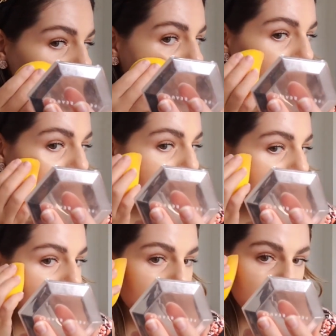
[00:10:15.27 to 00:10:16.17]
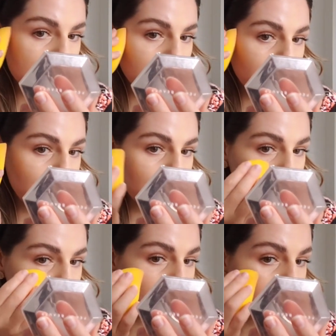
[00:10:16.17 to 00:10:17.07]
very nice, the
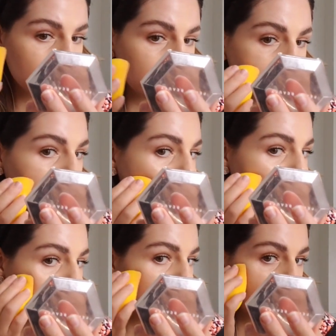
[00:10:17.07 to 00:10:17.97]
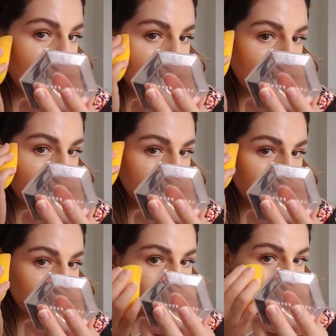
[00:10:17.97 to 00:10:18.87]
finish. I really like
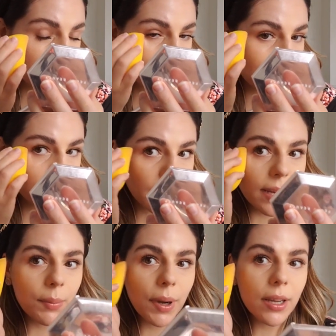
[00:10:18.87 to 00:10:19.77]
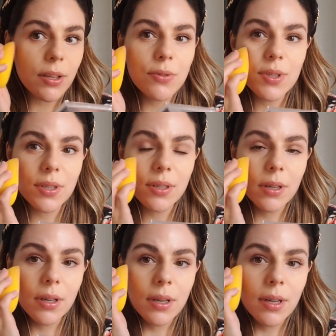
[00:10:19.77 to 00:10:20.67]
the finish. Sometimes I
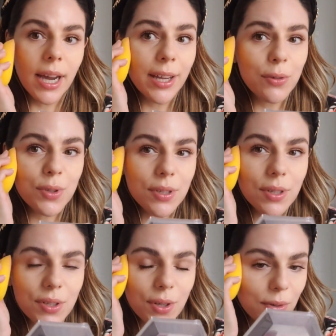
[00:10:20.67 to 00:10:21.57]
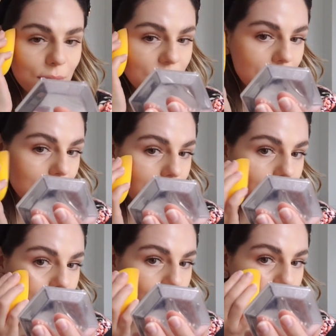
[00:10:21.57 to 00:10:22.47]
use this concealer
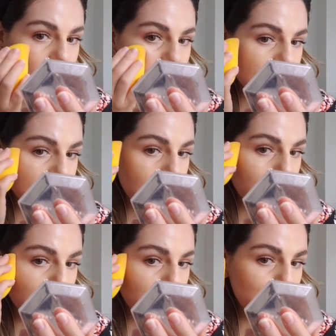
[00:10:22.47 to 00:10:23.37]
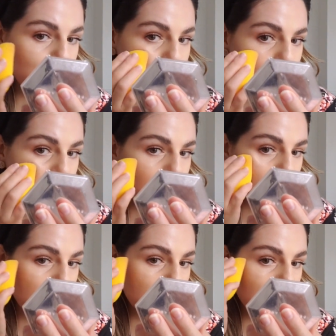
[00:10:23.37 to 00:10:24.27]
by itself to do my
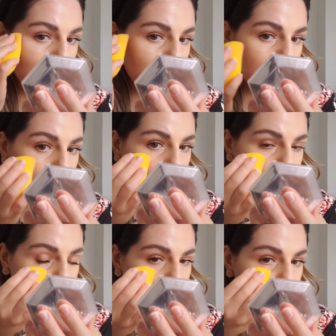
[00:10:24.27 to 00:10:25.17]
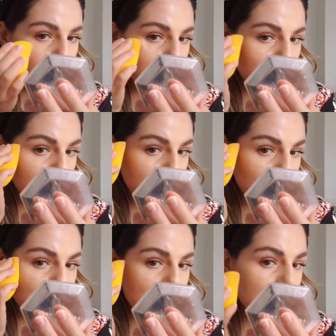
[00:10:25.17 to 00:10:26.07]
makeup when I don't want to
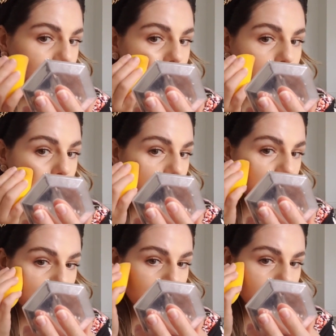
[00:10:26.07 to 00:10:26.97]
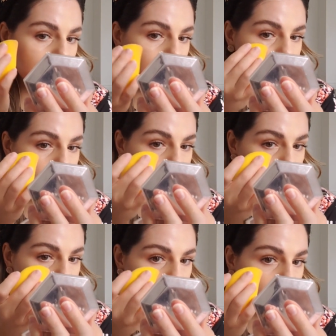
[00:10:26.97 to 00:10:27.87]
use foundation,
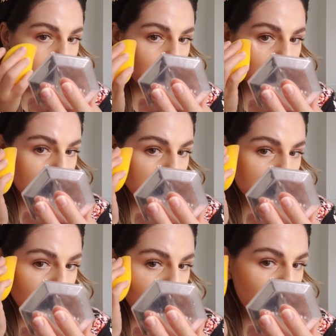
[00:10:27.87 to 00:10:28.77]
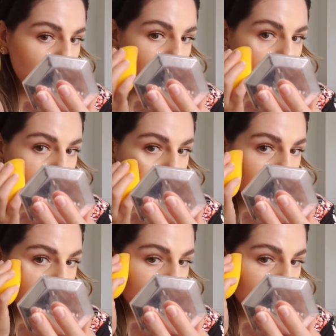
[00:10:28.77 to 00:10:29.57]
and works perfectly.